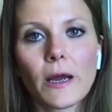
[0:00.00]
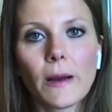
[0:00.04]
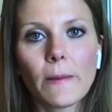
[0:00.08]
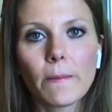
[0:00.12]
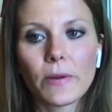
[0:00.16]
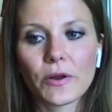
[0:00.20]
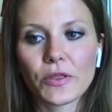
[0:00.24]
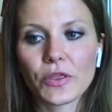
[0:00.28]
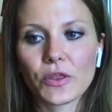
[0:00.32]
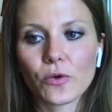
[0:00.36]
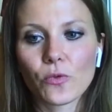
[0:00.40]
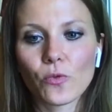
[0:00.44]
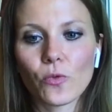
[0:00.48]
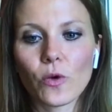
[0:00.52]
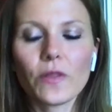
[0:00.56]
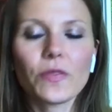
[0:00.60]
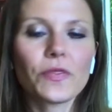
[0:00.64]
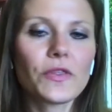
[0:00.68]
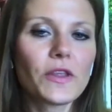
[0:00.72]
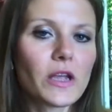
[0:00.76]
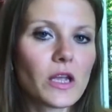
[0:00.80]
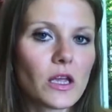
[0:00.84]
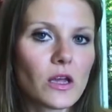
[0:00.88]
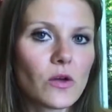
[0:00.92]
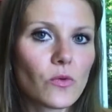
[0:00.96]
But the one
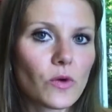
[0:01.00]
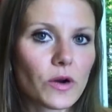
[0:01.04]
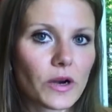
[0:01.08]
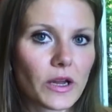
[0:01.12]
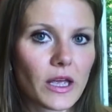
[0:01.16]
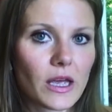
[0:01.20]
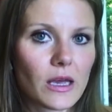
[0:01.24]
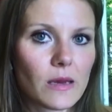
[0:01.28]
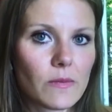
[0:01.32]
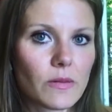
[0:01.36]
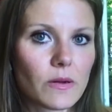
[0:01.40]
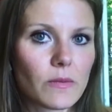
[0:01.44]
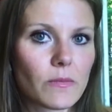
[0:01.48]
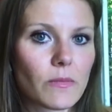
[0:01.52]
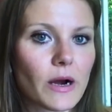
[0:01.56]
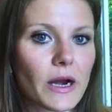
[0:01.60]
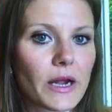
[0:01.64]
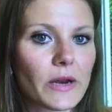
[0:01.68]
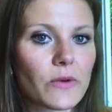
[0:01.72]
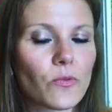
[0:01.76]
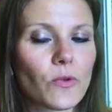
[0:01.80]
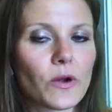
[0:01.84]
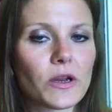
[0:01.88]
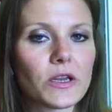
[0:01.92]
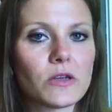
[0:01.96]
thing you want to keep in
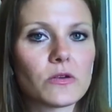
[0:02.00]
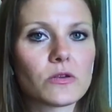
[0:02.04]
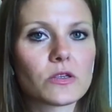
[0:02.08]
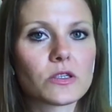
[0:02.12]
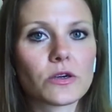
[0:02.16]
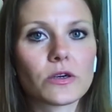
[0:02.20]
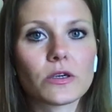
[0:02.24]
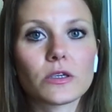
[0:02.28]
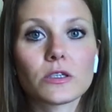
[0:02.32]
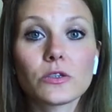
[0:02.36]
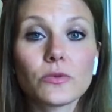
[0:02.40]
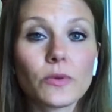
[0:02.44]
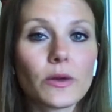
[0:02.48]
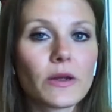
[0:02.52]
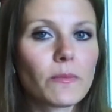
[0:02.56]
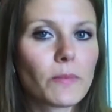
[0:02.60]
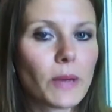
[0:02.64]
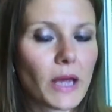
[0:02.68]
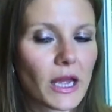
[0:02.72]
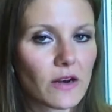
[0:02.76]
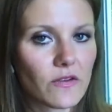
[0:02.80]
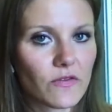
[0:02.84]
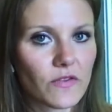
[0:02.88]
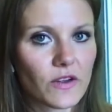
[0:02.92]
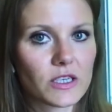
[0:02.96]
mind when you start doing
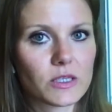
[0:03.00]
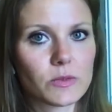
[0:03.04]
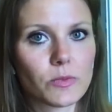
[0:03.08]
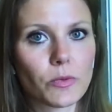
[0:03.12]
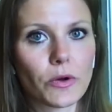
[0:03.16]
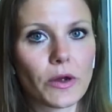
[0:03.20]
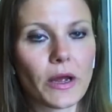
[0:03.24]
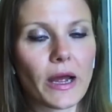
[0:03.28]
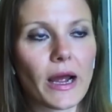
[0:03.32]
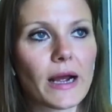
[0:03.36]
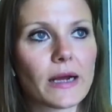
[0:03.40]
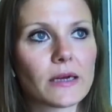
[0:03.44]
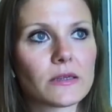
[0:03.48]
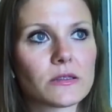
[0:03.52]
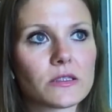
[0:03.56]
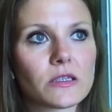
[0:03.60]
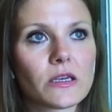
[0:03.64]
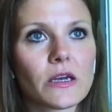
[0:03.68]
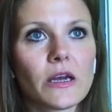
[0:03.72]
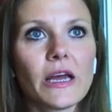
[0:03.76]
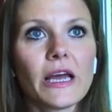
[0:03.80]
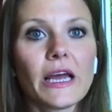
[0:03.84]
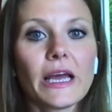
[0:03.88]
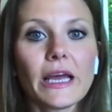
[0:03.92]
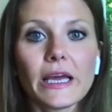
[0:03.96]
paid Facebook ads
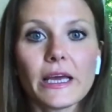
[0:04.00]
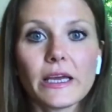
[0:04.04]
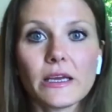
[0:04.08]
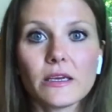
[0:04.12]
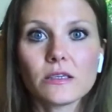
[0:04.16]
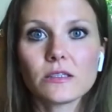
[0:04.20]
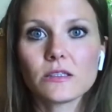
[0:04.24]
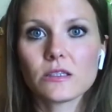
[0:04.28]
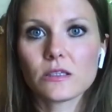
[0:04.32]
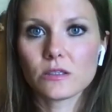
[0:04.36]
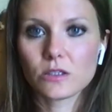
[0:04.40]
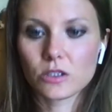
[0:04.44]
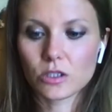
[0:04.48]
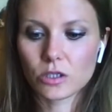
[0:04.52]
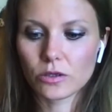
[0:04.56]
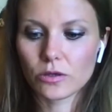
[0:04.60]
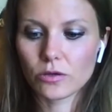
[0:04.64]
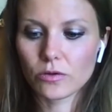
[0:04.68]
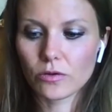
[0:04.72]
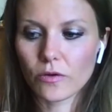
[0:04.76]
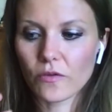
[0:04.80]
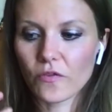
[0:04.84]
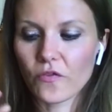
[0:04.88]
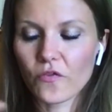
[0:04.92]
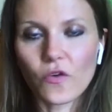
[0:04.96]
is
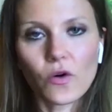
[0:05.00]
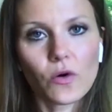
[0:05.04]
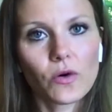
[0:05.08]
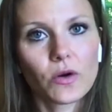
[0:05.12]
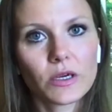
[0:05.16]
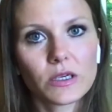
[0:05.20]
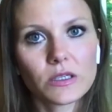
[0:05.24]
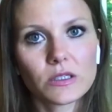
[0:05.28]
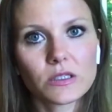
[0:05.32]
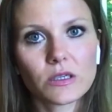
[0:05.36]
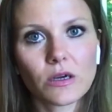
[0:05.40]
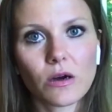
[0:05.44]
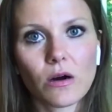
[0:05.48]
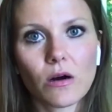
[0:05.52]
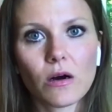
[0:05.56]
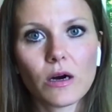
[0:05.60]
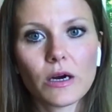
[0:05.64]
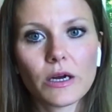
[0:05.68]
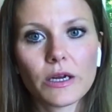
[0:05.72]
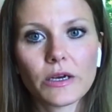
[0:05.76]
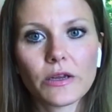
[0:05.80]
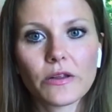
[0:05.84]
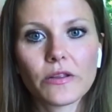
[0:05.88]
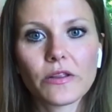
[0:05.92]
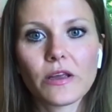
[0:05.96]
to focus
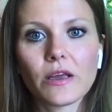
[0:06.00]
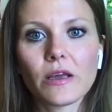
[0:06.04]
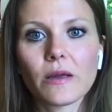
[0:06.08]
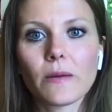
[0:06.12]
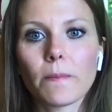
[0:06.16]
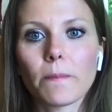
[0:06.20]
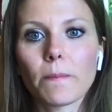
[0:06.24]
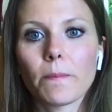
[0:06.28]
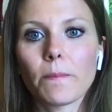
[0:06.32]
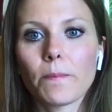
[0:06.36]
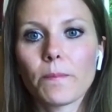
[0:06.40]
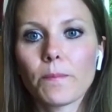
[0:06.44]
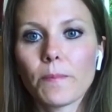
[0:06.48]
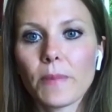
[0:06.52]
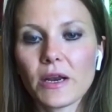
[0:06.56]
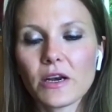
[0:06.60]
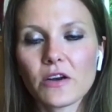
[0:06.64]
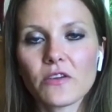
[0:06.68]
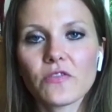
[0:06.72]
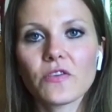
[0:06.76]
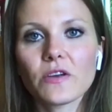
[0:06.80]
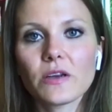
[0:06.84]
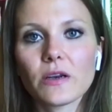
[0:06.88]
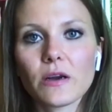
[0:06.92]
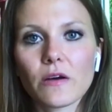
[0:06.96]
on the
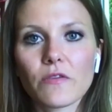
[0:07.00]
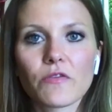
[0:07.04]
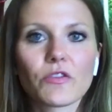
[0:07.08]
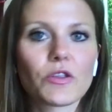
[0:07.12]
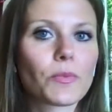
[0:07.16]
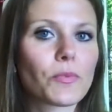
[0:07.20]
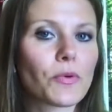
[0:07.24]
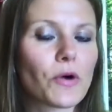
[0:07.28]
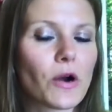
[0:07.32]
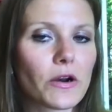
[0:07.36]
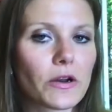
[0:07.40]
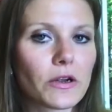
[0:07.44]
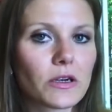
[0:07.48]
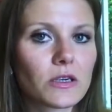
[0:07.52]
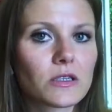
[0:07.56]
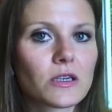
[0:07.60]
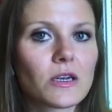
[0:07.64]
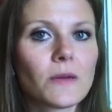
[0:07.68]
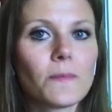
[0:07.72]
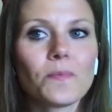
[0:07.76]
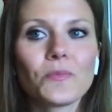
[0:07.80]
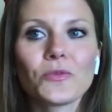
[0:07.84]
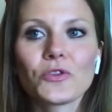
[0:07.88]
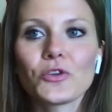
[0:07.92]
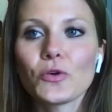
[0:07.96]
benefit of the product
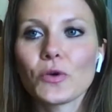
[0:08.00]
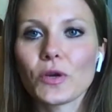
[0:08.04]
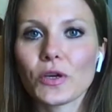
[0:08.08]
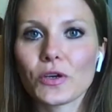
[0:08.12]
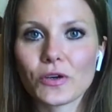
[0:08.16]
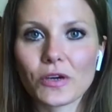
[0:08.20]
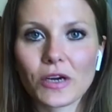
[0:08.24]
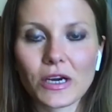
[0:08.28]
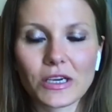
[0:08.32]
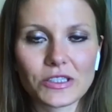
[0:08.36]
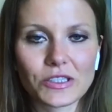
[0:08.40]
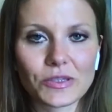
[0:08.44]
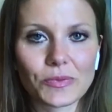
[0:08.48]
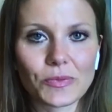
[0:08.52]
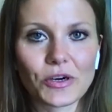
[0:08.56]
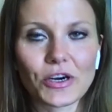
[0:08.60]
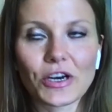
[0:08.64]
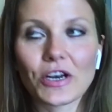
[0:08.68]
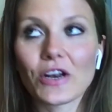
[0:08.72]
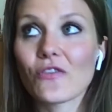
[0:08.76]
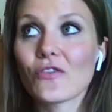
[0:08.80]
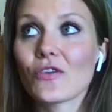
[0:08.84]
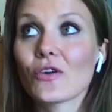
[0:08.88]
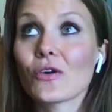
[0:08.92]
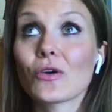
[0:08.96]
to your customer.
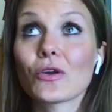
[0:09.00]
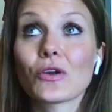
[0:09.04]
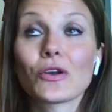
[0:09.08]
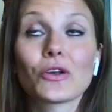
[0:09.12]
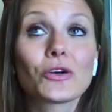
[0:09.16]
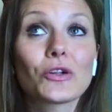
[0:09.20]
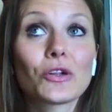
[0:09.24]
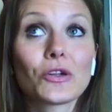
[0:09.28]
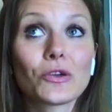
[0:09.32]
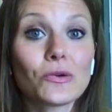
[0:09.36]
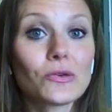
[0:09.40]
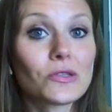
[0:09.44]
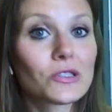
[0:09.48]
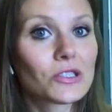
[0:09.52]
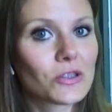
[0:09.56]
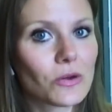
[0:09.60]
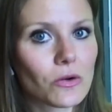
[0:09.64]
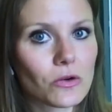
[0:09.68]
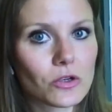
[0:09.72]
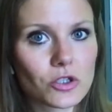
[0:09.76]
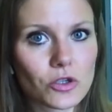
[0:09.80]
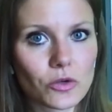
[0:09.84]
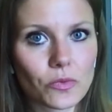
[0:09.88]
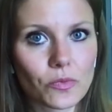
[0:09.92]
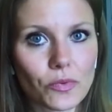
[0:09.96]
And if you can include
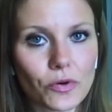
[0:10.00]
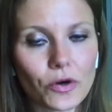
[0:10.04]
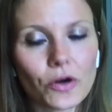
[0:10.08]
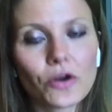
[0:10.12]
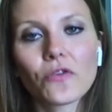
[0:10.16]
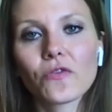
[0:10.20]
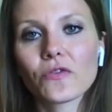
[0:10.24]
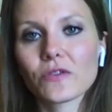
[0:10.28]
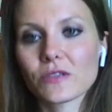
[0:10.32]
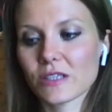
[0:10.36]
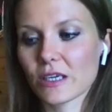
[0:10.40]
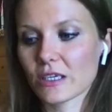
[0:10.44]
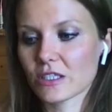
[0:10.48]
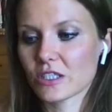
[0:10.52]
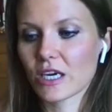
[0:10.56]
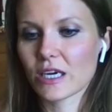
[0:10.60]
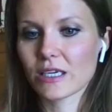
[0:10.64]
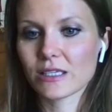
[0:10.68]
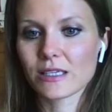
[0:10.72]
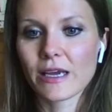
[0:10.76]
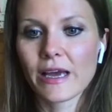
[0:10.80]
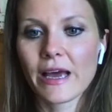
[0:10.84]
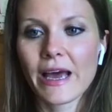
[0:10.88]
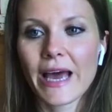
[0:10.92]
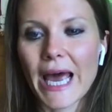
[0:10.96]
social proof, such
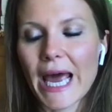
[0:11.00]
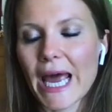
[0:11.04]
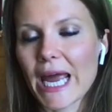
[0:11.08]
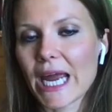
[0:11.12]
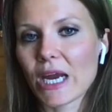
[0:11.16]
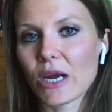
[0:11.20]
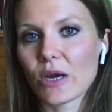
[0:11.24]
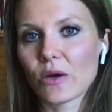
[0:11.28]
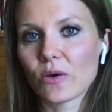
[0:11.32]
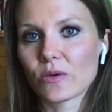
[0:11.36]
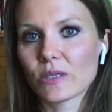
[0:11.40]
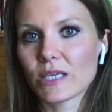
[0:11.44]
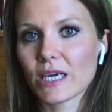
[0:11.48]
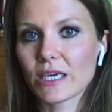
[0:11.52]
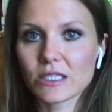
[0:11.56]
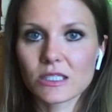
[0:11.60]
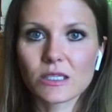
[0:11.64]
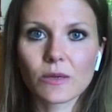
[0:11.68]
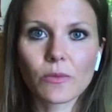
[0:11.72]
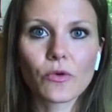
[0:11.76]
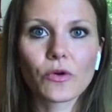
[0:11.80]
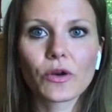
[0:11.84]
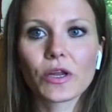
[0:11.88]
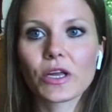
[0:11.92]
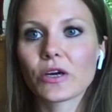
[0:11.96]
as a
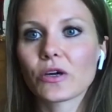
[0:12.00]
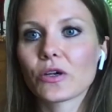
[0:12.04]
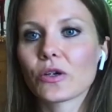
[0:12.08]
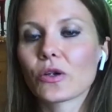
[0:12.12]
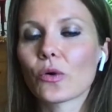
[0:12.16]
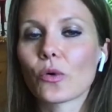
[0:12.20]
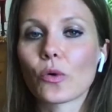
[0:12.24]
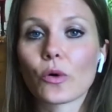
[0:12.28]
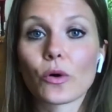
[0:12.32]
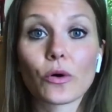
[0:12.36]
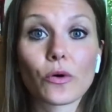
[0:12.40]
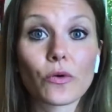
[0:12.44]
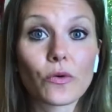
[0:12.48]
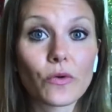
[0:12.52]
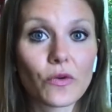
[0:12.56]
testimonial or a